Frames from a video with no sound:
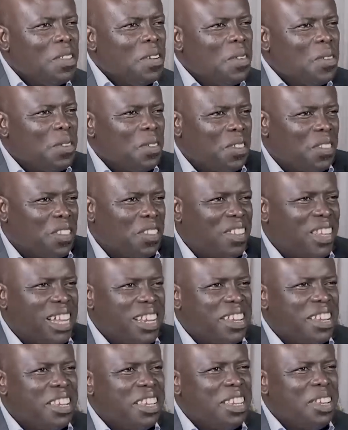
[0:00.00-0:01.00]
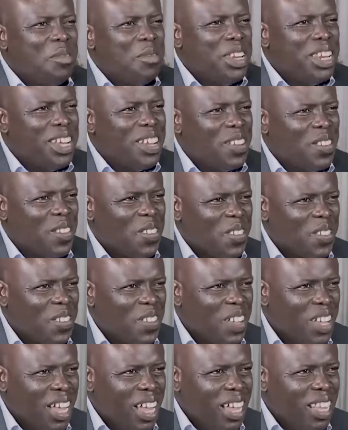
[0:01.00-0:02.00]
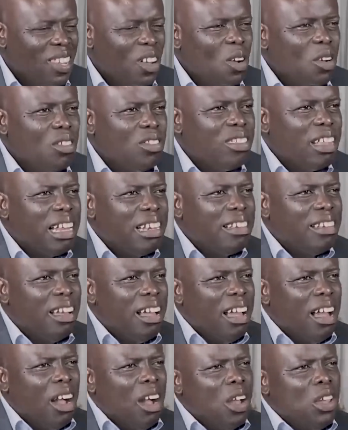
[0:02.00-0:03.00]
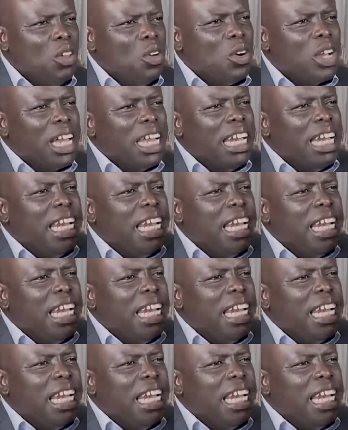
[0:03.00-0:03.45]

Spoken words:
those that intimidate you, those that you can